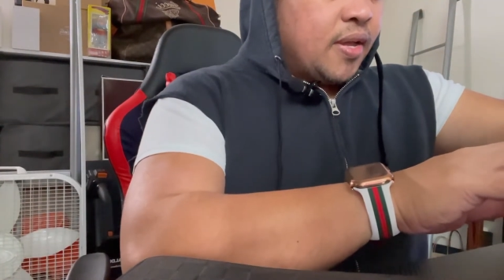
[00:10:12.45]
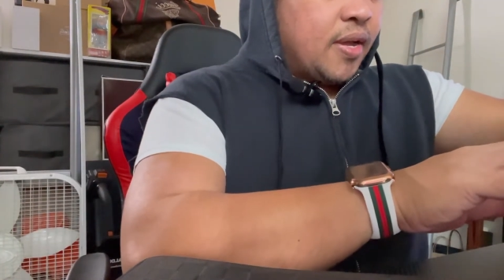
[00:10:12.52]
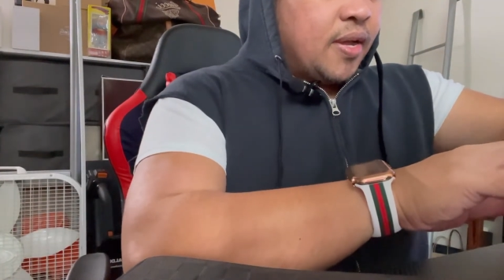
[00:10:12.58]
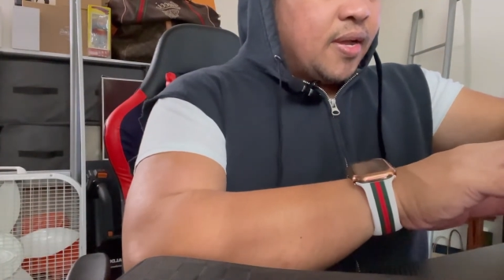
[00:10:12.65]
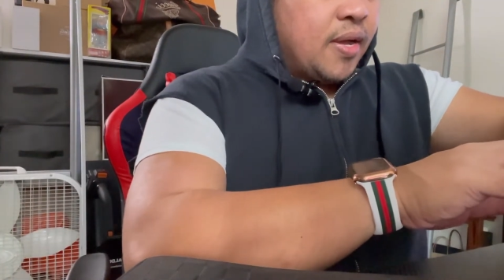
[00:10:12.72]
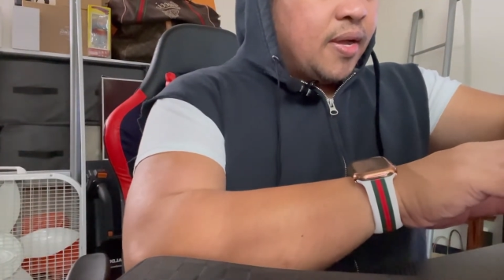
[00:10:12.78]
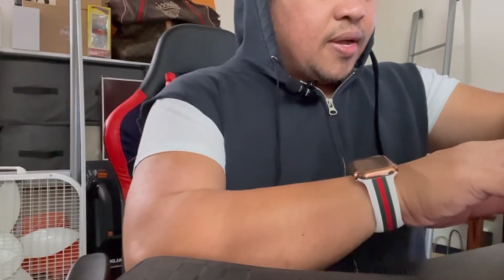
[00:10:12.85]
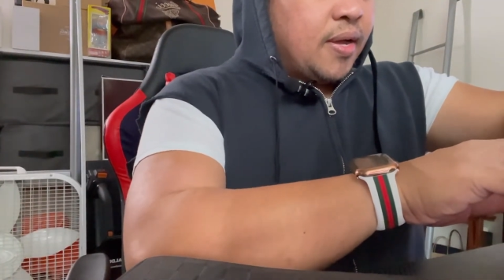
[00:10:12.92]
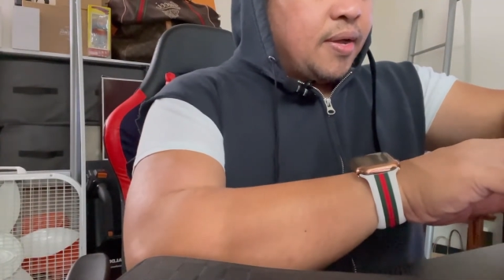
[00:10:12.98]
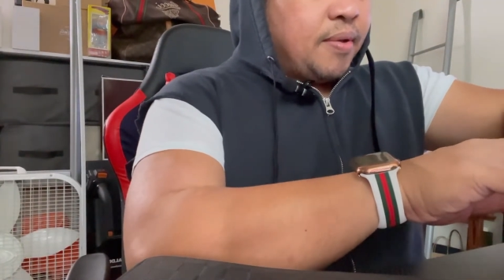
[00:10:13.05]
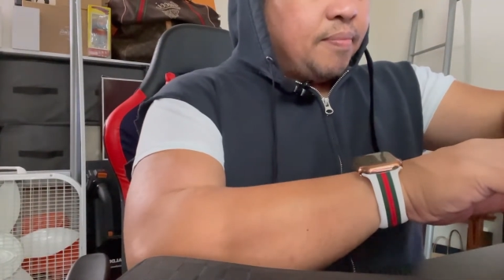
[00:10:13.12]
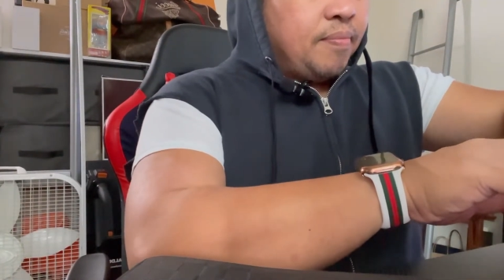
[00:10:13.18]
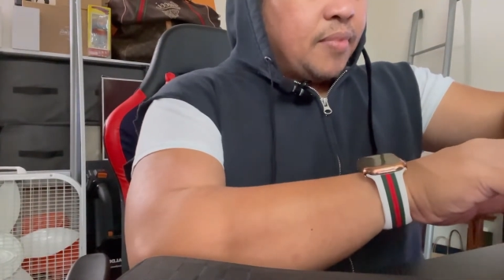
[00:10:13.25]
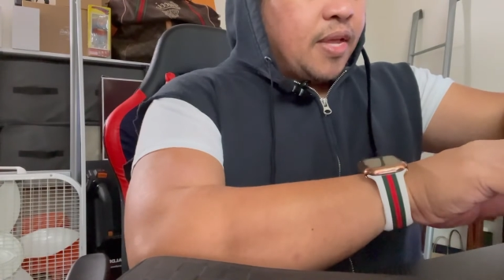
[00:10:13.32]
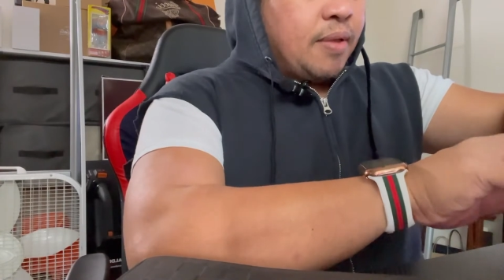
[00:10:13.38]

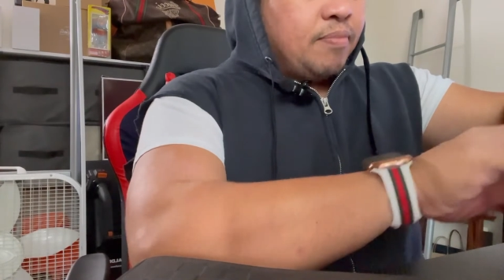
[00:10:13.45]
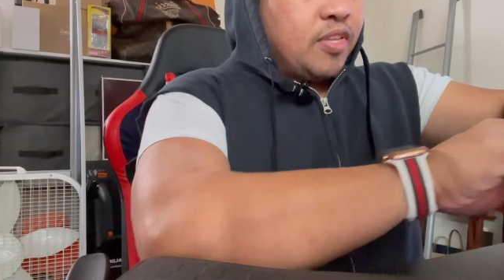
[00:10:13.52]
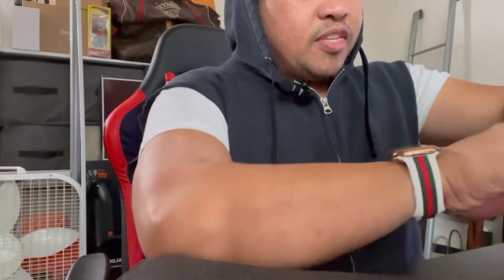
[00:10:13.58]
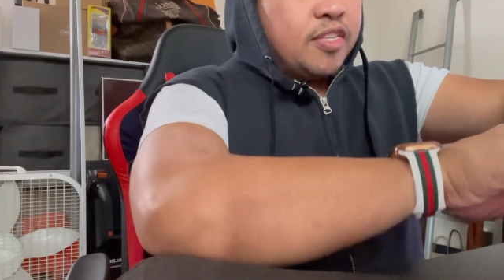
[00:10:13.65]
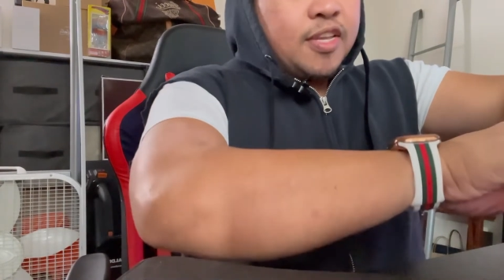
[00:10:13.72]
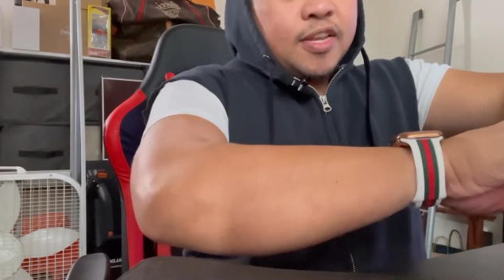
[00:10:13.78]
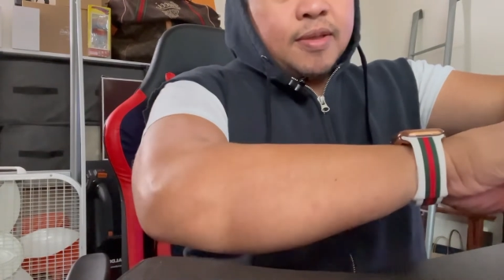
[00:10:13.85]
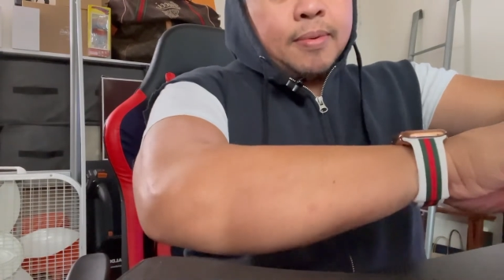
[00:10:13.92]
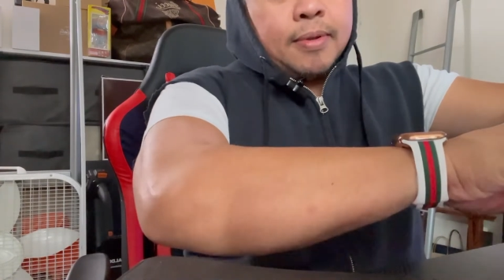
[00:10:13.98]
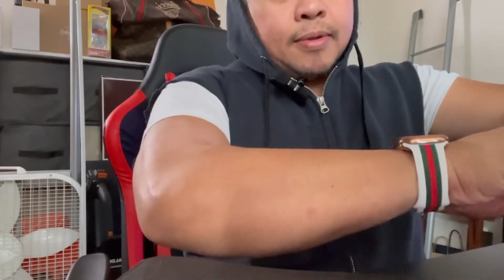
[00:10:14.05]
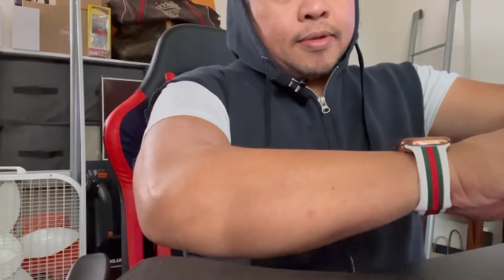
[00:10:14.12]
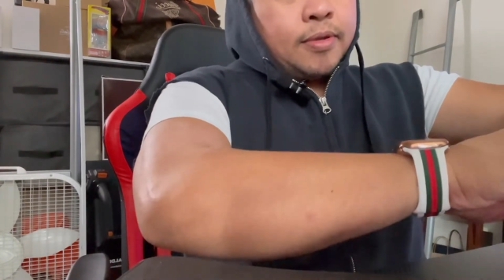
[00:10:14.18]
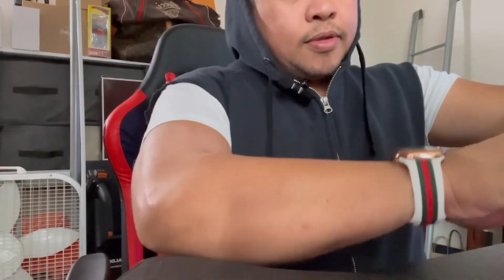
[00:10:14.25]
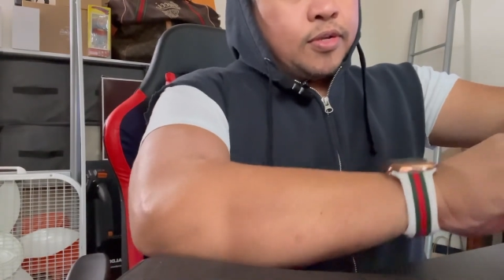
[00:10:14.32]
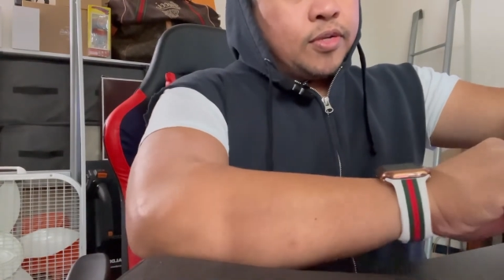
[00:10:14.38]
I'm just
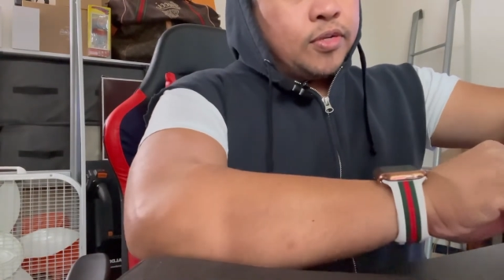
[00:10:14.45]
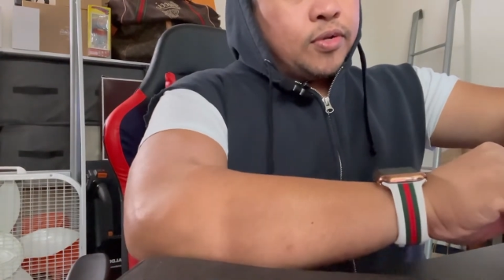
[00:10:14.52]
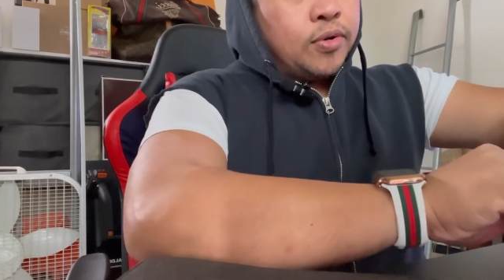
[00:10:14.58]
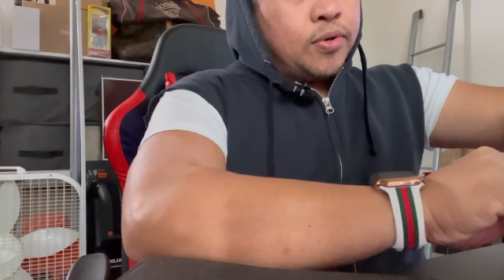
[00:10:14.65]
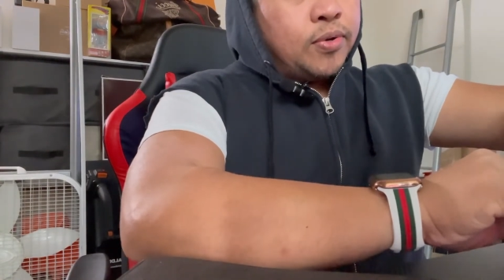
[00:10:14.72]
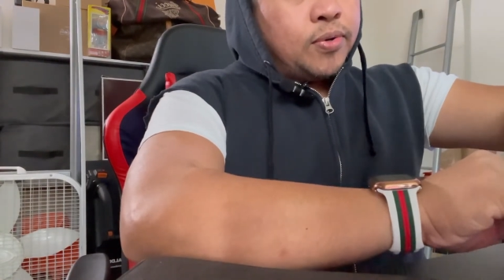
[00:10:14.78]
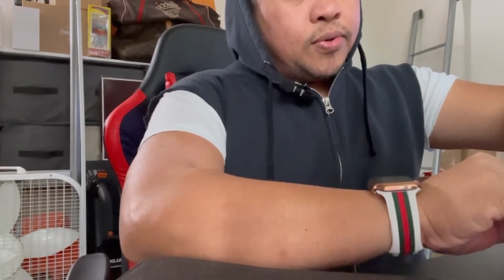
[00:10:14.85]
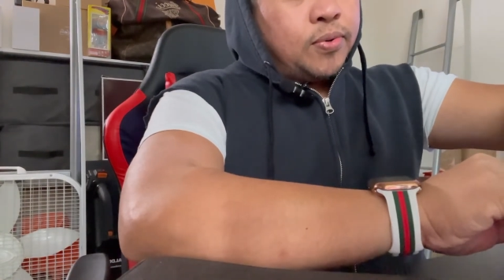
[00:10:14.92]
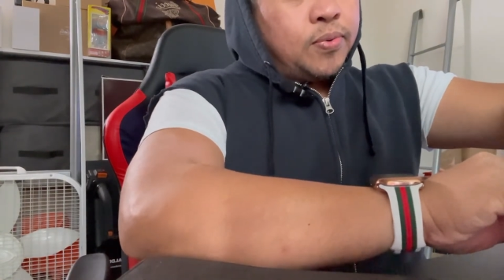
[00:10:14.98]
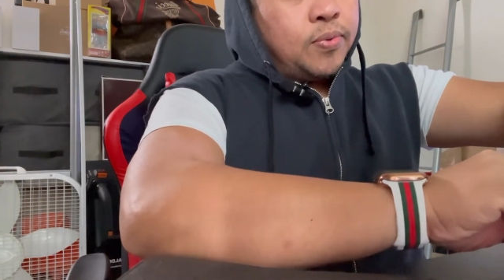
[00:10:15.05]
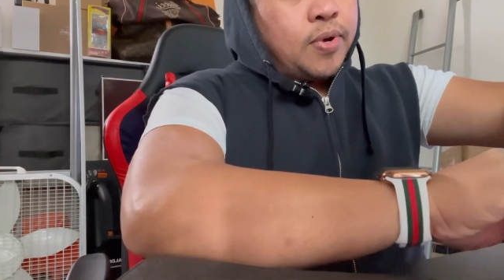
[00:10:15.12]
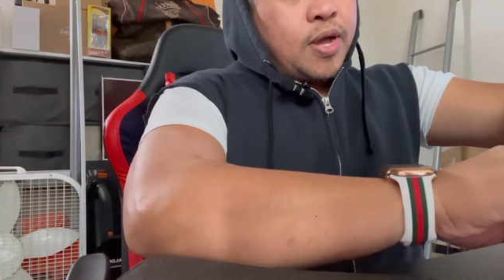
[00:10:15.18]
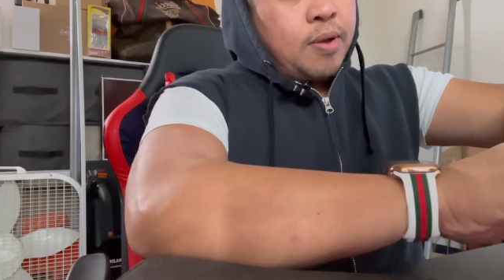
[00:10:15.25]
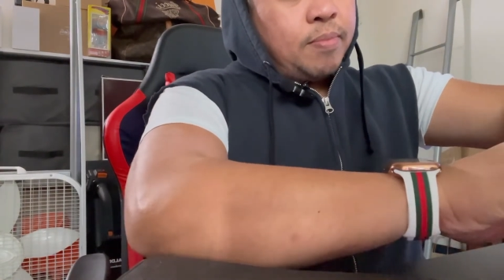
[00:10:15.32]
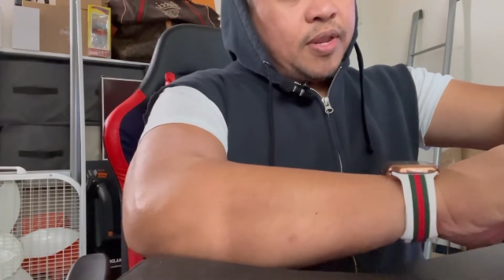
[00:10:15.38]
gonna show
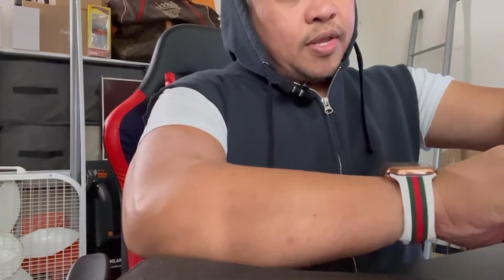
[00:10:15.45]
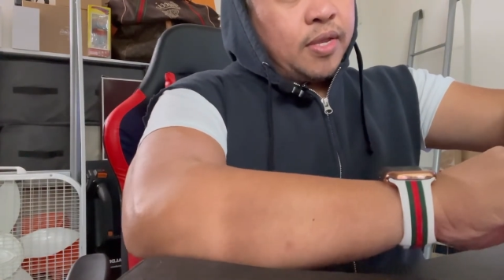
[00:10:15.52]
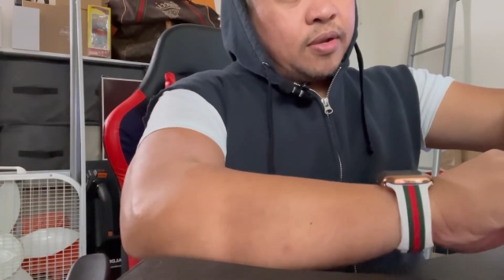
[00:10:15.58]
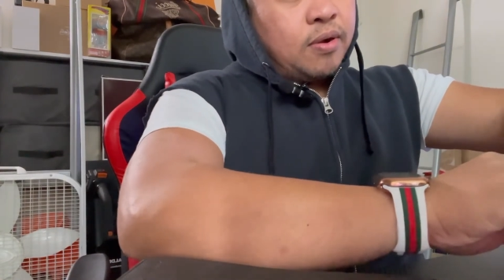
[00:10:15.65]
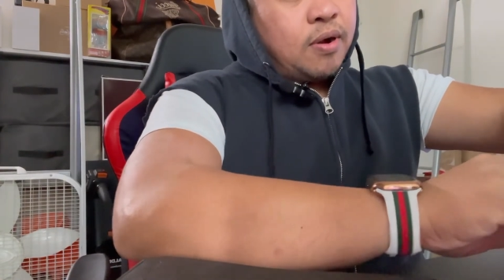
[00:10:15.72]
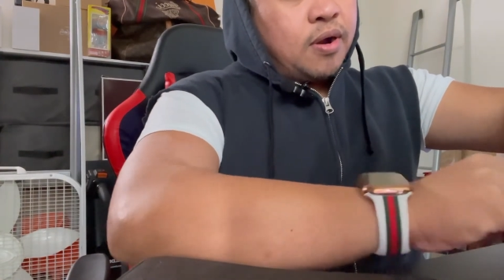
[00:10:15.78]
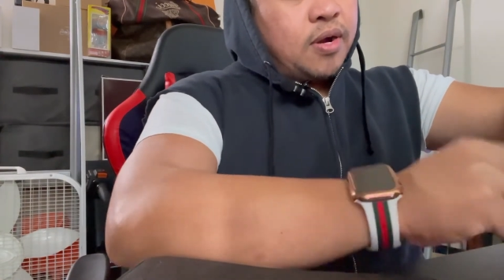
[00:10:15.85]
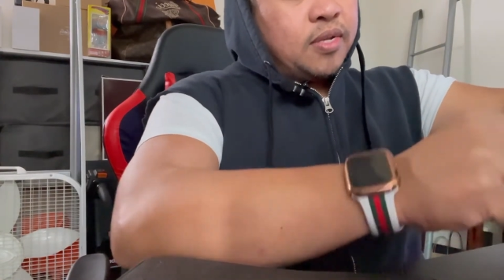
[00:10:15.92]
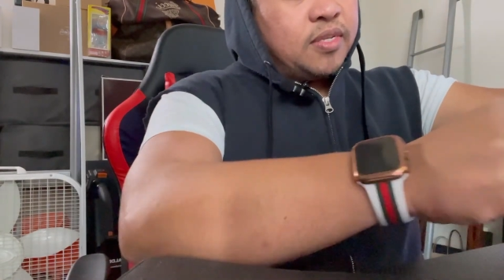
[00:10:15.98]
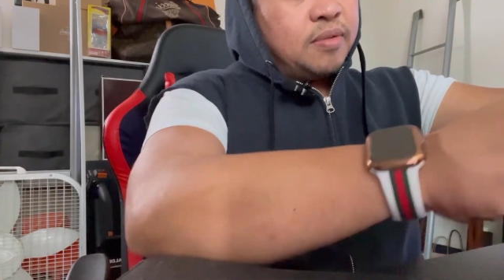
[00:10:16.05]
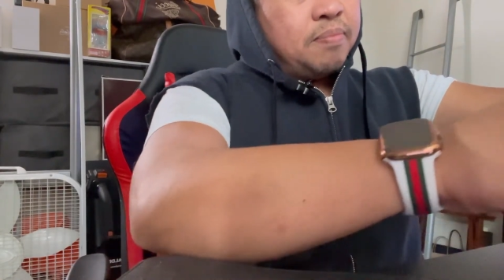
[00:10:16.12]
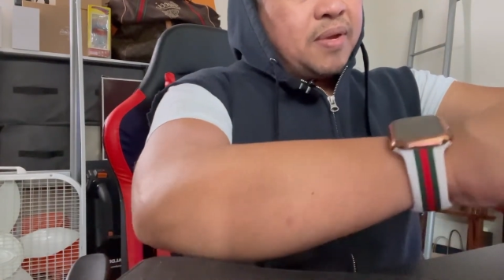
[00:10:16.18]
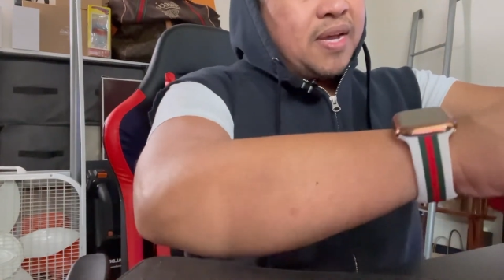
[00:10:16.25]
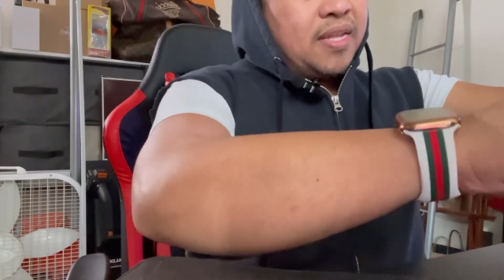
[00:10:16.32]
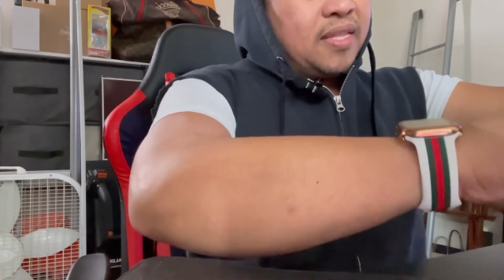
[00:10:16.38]
how many cards,
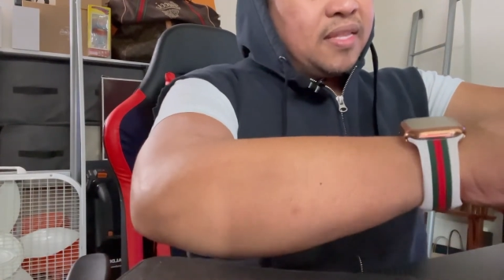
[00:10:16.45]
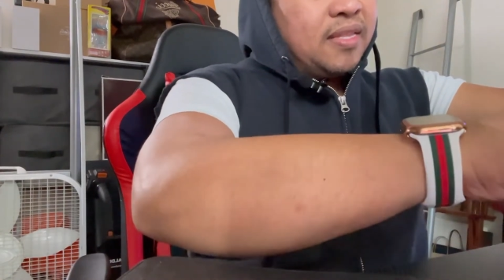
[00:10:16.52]
but